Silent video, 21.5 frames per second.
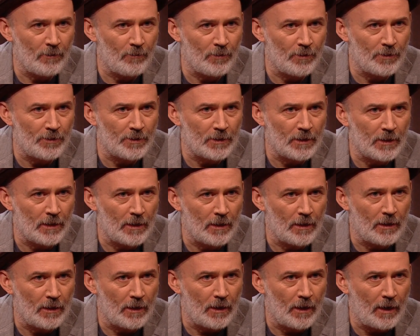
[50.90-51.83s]
would
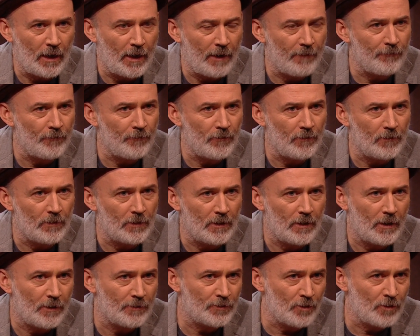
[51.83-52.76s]
have
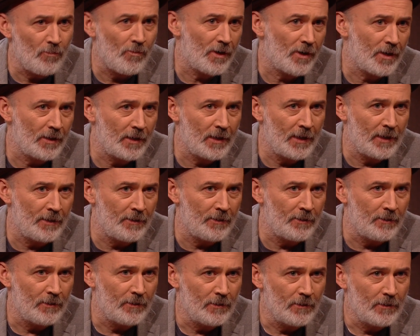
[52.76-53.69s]
somewhere in